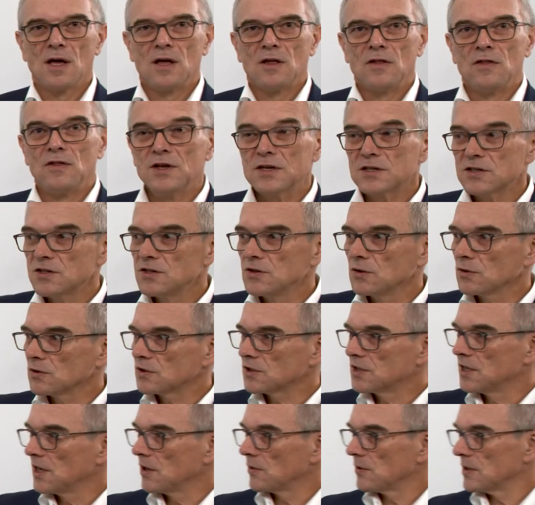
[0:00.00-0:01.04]
This new
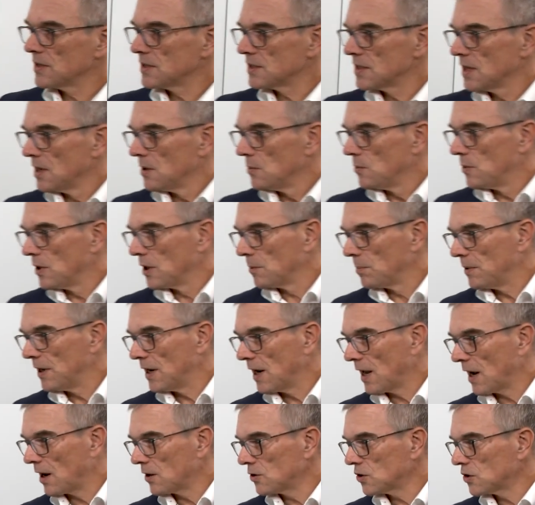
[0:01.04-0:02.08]
series will be
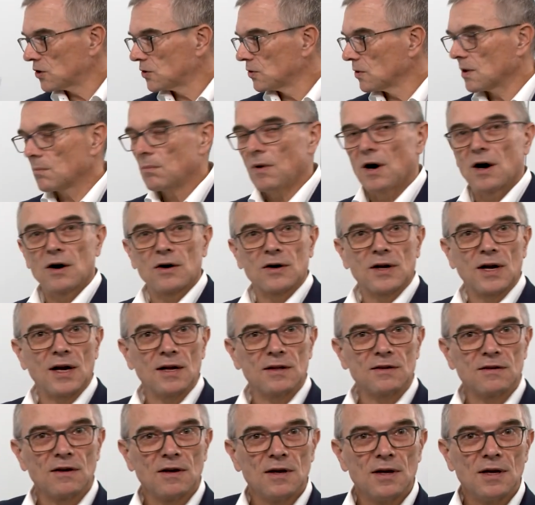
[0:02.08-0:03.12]
launched to the
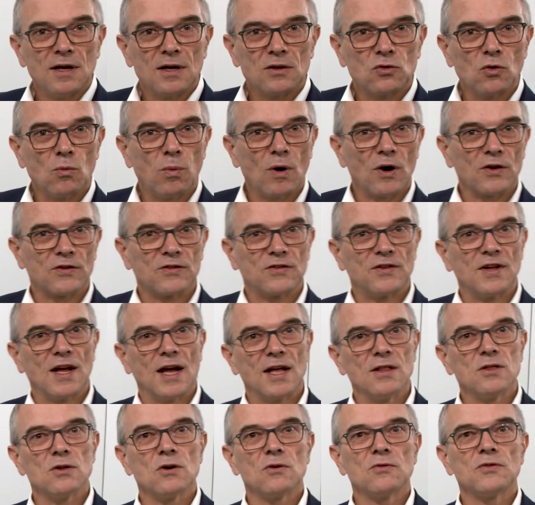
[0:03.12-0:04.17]
market towards the
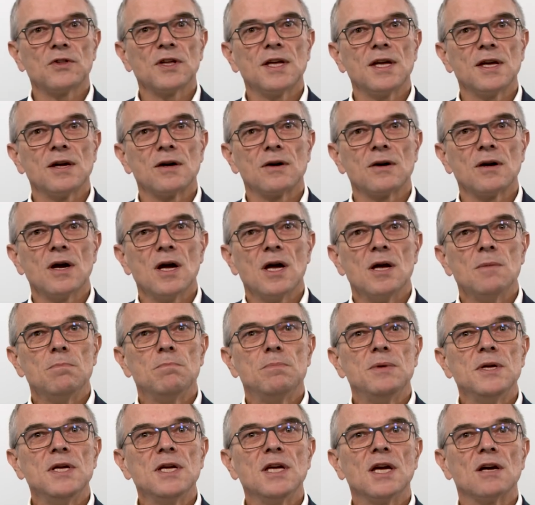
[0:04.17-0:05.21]
end of the year,
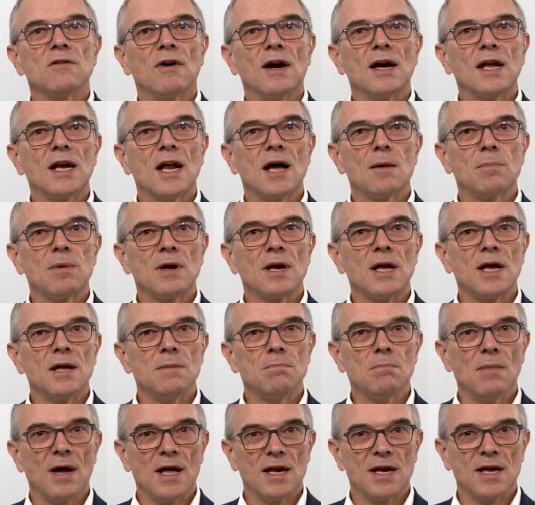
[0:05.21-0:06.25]
being available
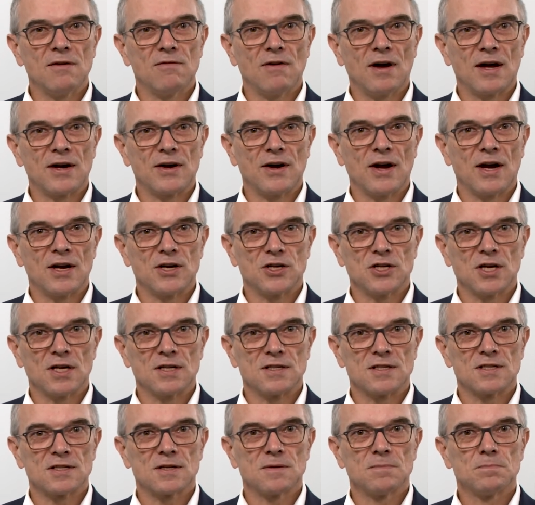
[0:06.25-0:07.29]
in many
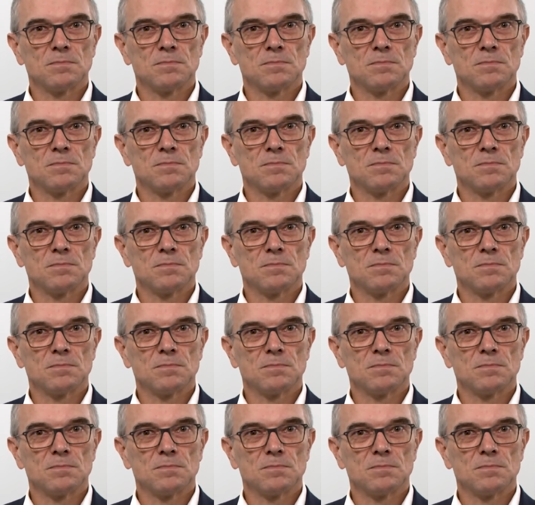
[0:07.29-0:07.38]
variations.